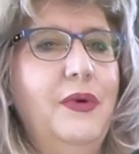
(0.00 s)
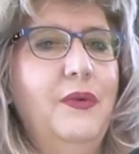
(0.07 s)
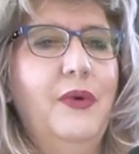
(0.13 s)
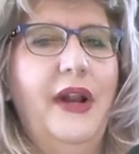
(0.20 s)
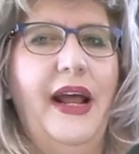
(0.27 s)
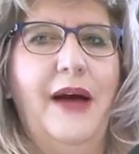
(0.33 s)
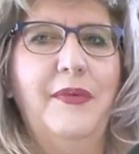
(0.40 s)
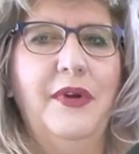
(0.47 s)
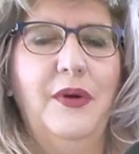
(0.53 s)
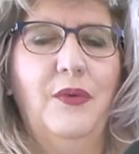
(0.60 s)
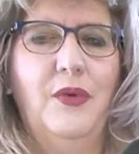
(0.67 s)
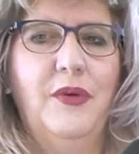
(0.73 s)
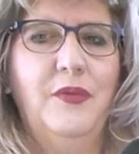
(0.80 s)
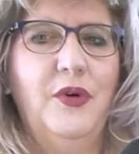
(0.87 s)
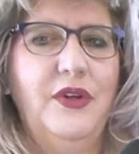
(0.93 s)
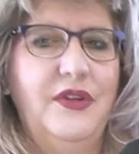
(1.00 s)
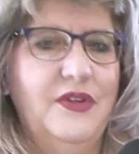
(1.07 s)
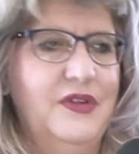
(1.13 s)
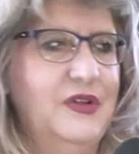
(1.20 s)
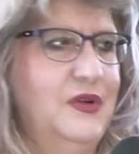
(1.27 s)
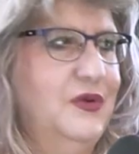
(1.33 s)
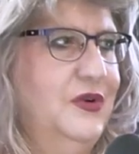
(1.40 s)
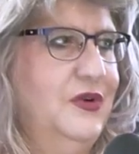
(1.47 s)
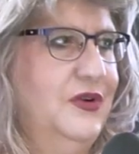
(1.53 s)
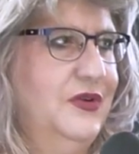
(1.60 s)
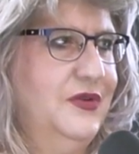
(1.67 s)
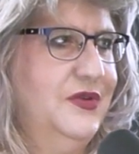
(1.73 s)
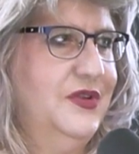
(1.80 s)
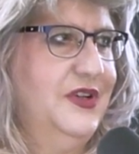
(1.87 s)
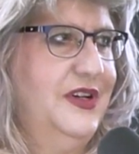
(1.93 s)
what happened? At one point, this little girl
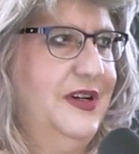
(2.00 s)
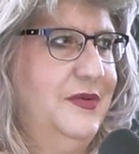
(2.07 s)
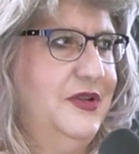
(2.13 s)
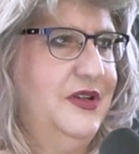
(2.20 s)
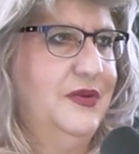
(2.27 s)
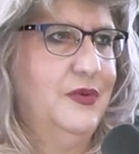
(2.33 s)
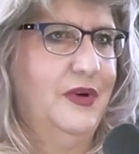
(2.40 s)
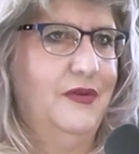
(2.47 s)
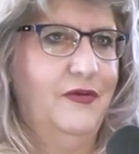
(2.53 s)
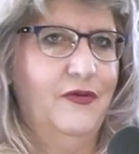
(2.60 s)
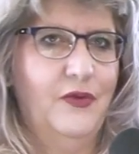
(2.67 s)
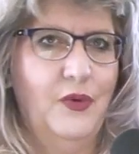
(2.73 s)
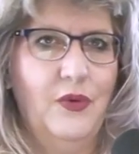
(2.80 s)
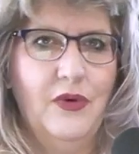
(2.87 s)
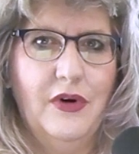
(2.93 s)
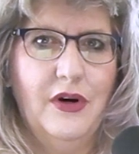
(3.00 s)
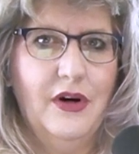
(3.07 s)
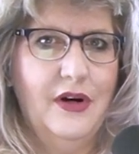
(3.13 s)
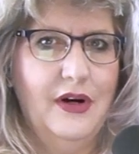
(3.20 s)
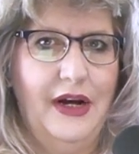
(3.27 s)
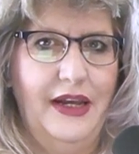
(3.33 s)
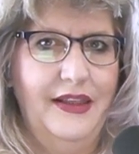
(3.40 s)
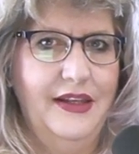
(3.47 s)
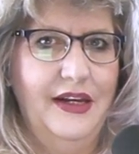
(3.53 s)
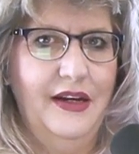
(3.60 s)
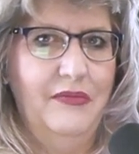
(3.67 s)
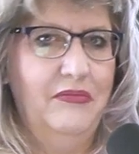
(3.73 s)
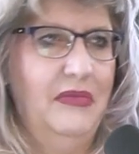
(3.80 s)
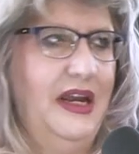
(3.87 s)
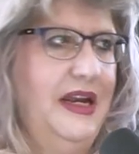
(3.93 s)
stood up. She's 4, I
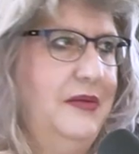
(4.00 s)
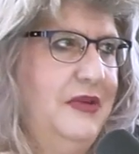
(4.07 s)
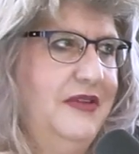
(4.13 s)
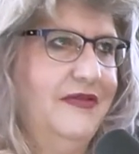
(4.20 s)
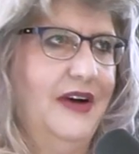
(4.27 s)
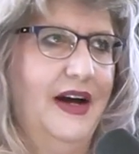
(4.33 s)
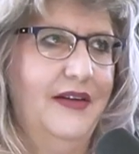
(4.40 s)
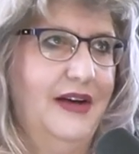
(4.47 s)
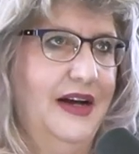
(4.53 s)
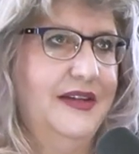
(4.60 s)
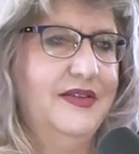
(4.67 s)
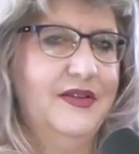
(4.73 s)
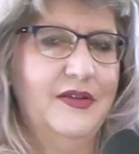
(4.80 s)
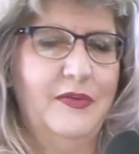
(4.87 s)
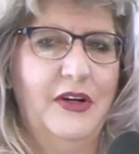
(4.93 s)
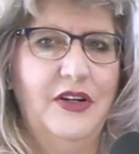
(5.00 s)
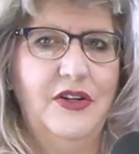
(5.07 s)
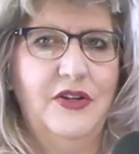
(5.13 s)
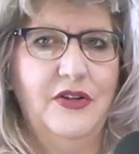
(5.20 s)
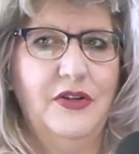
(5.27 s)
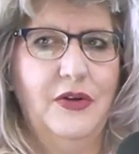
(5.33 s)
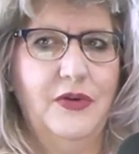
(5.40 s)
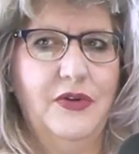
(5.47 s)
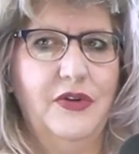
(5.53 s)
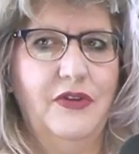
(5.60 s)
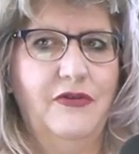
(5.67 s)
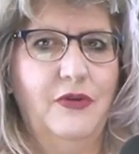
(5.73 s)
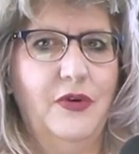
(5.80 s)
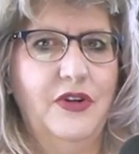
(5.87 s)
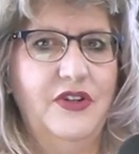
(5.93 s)
think, maybe 5. I suspect she's closer to
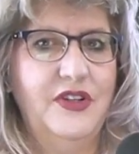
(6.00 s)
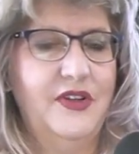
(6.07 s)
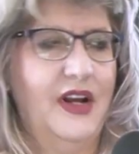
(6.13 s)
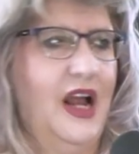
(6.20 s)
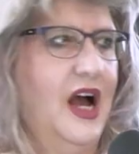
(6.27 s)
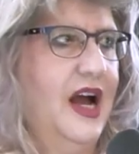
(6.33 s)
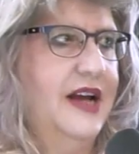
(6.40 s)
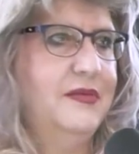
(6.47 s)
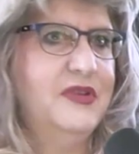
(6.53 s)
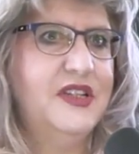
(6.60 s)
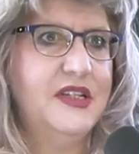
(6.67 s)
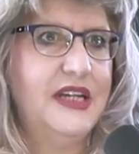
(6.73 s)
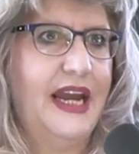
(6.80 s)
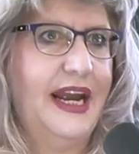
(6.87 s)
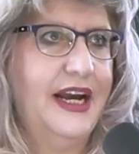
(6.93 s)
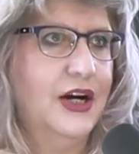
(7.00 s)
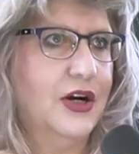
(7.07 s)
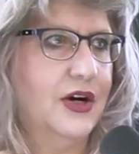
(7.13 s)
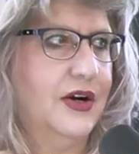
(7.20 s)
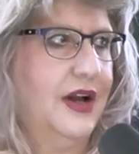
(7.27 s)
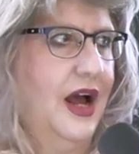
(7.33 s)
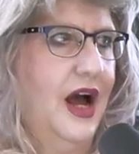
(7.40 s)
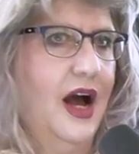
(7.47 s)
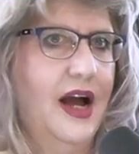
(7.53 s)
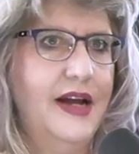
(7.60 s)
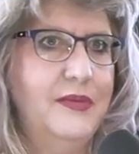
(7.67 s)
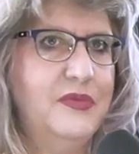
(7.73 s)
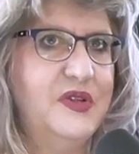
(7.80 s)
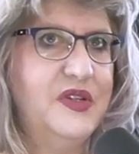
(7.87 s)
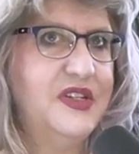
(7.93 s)
4. And she's like, I'm scared.
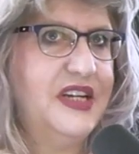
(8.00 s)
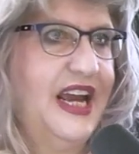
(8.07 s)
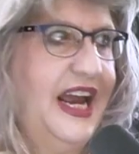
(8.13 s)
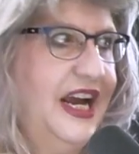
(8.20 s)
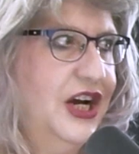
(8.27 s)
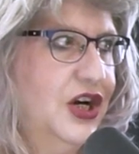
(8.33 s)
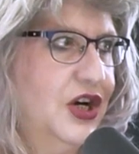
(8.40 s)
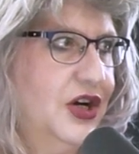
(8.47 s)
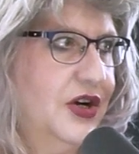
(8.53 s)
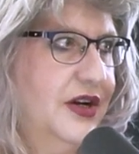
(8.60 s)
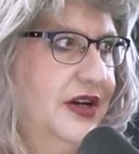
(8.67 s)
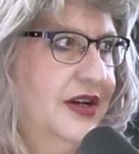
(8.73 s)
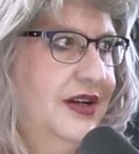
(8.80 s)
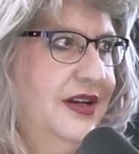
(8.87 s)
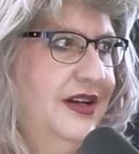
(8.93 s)
I'm scared.